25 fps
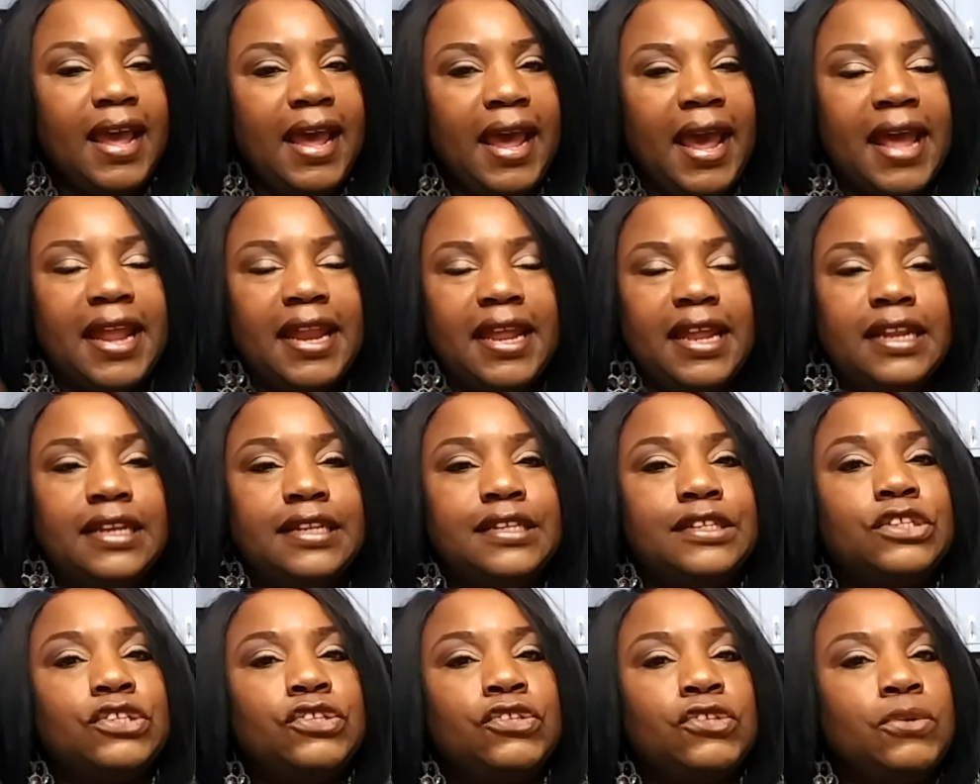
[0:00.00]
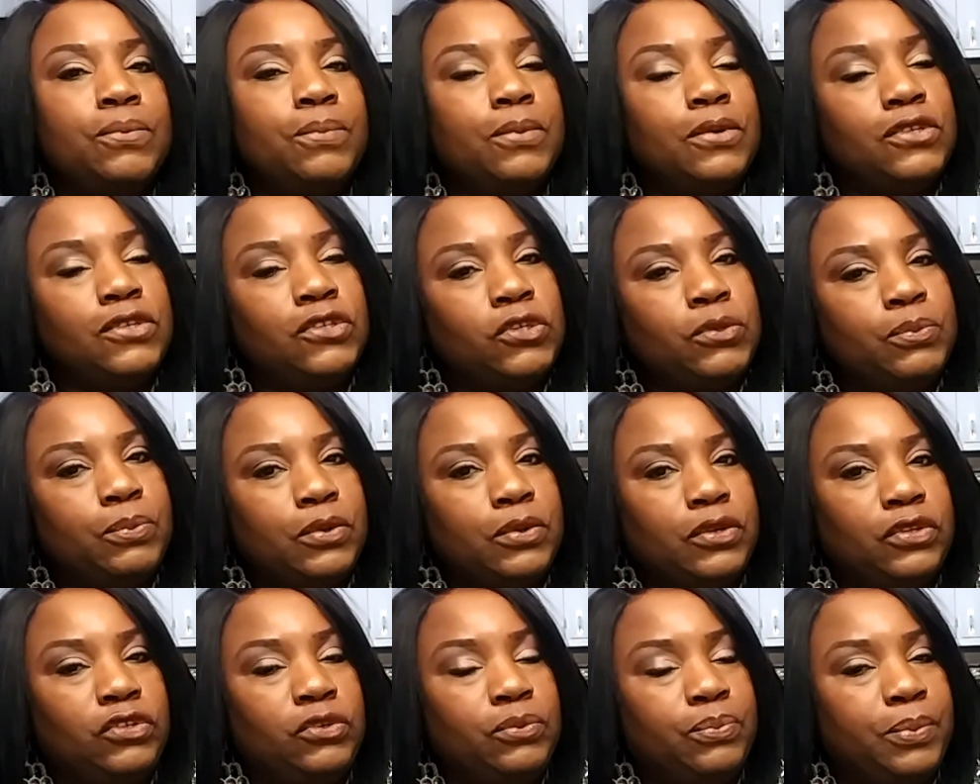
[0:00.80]
and it is super
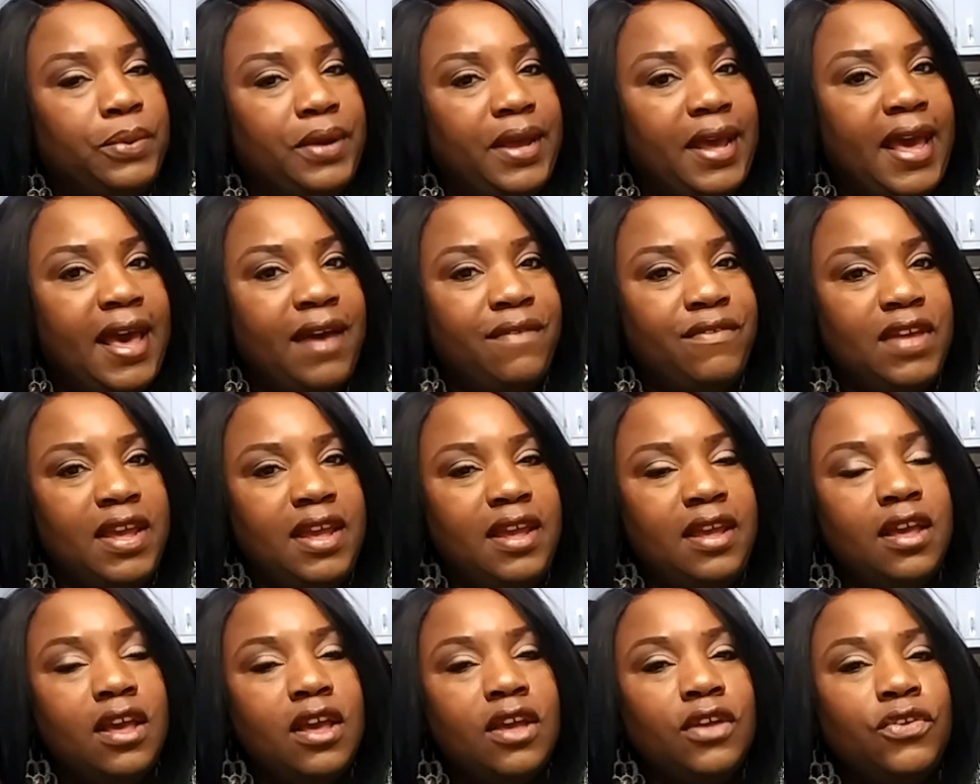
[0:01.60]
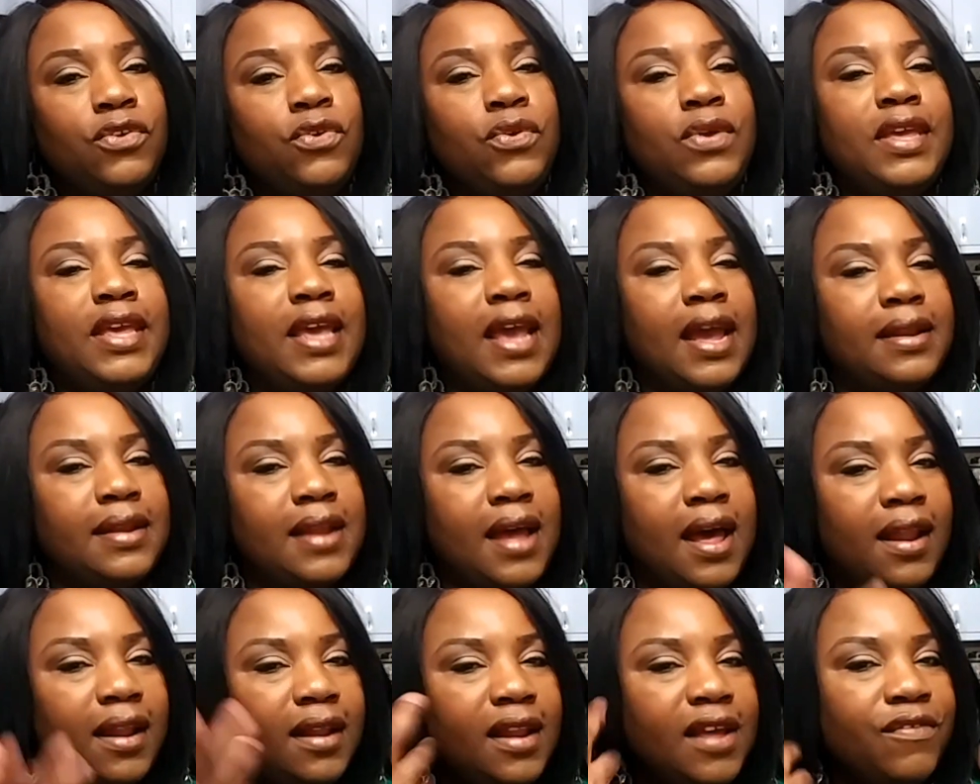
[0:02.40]
heavy. You
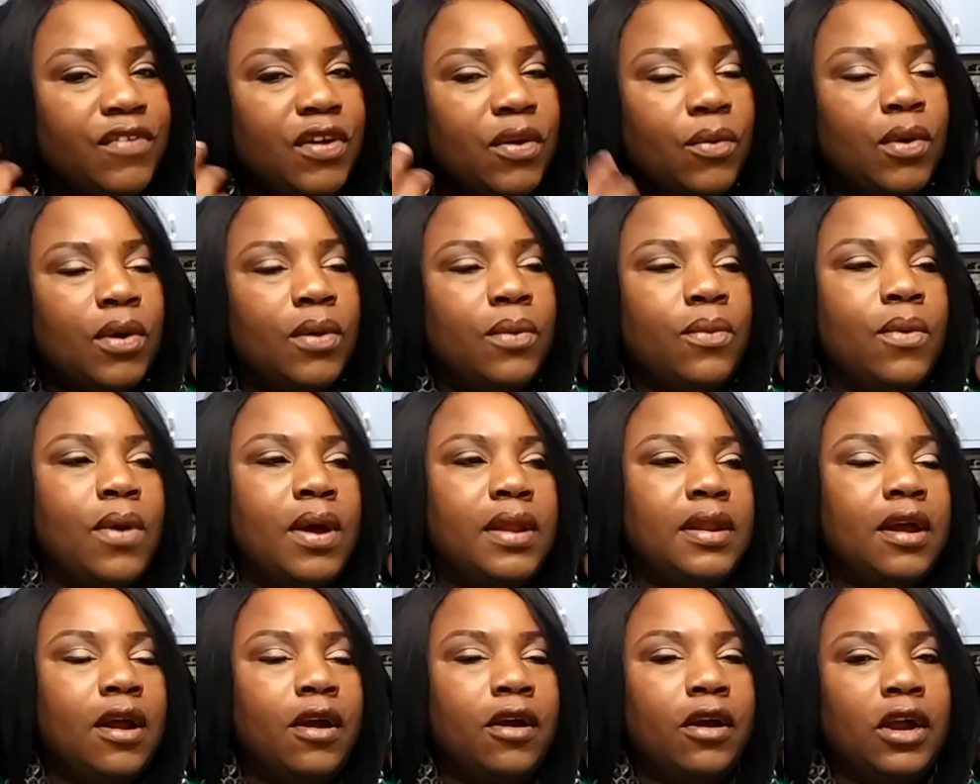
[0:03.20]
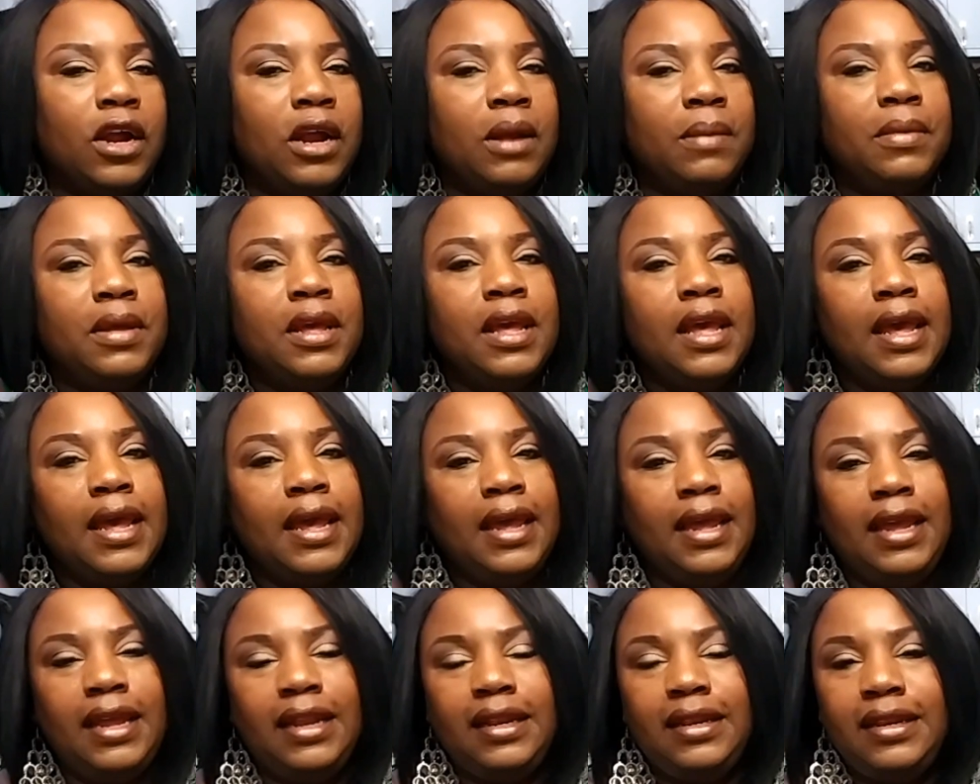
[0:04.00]
cannot lift it with one arm.
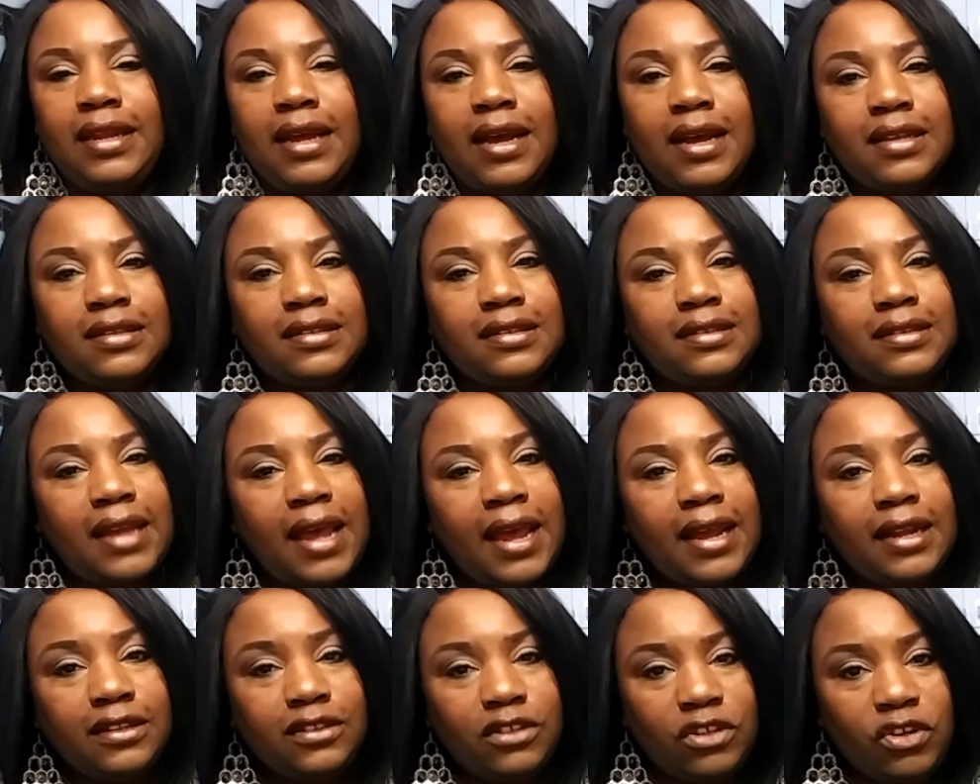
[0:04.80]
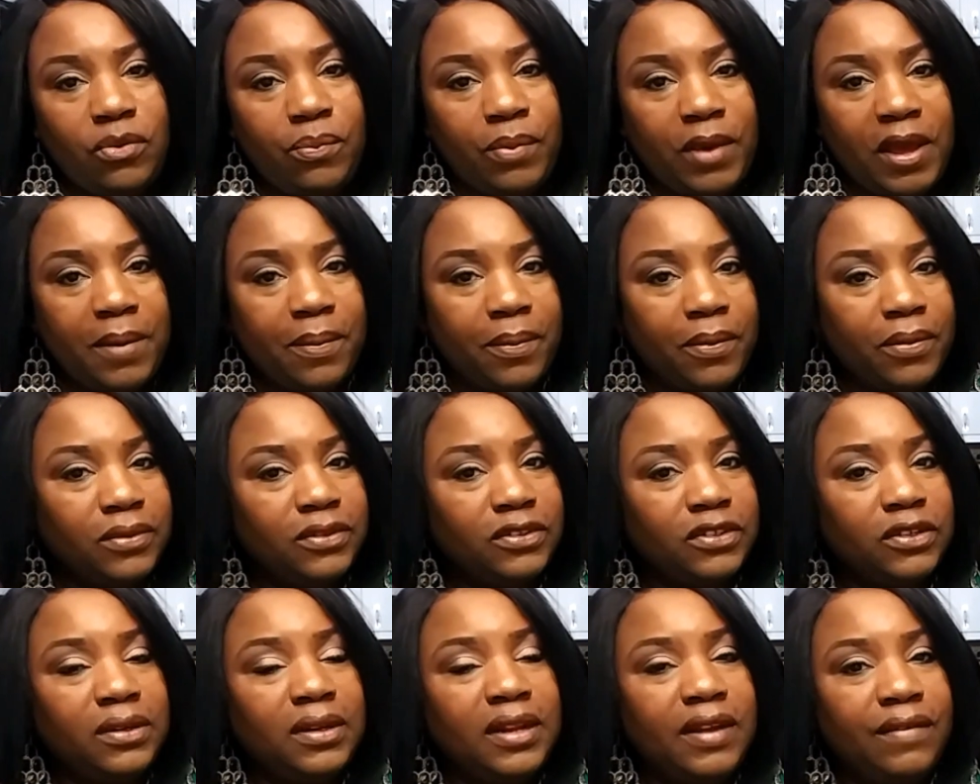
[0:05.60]
It does take two people
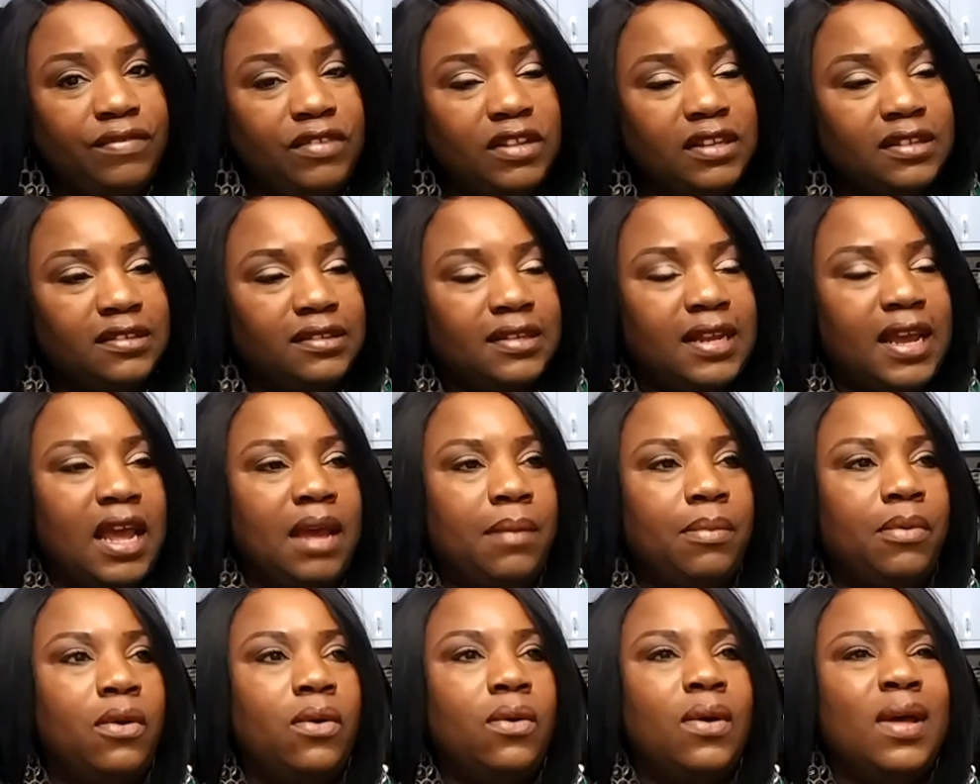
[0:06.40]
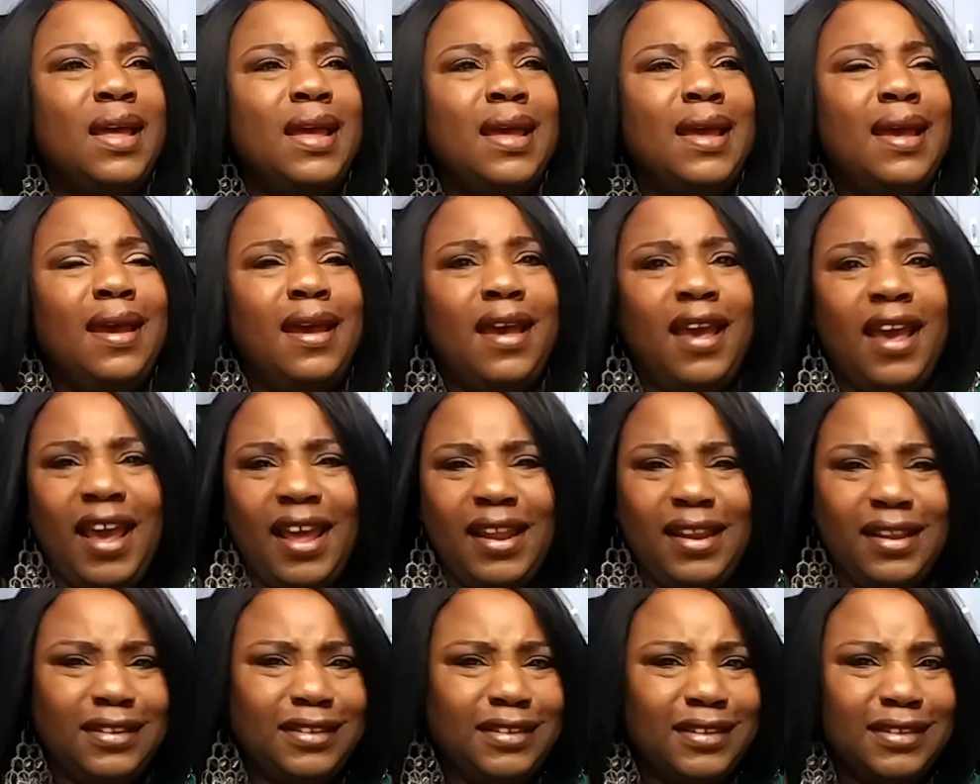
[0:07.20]
to lift this table,
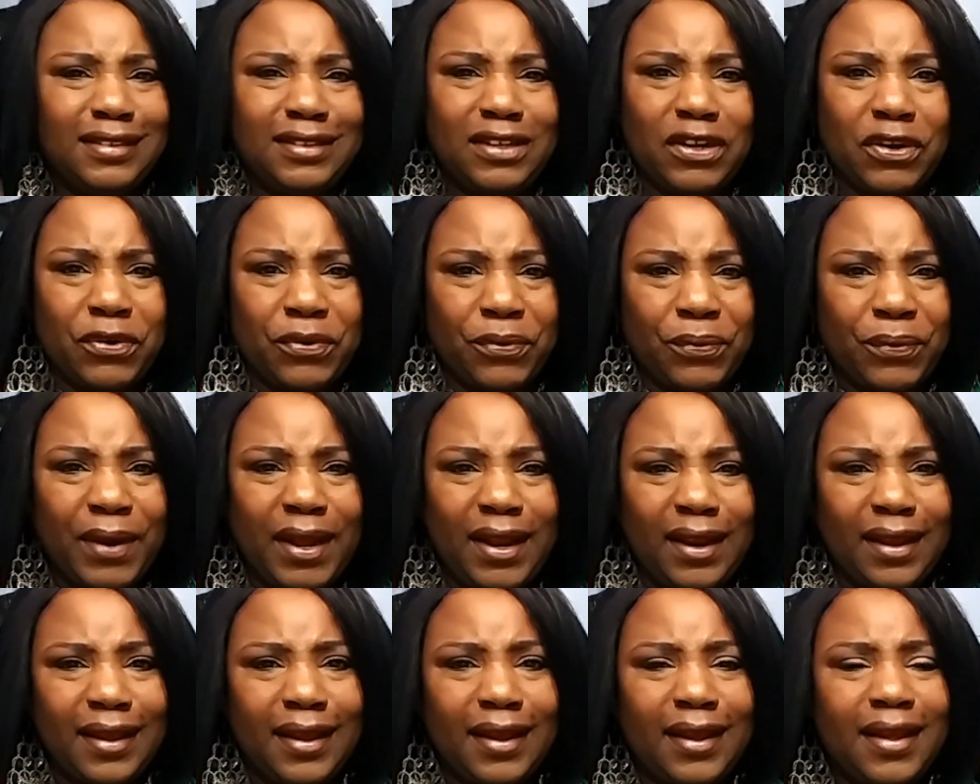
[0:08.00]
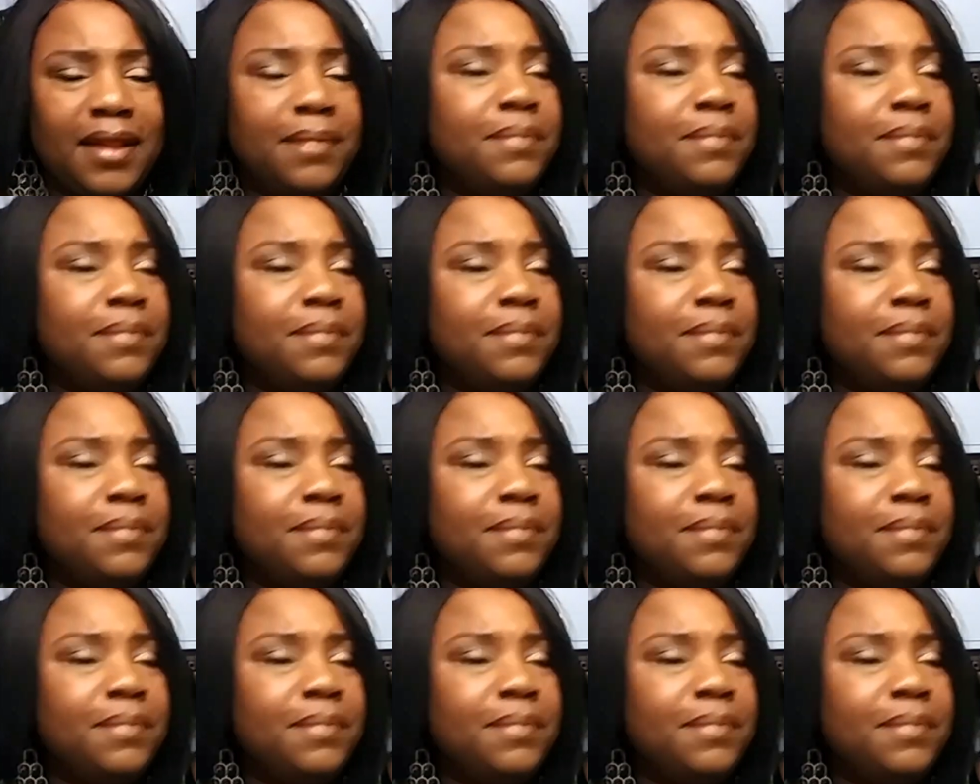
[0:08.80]
and it's just acrylic.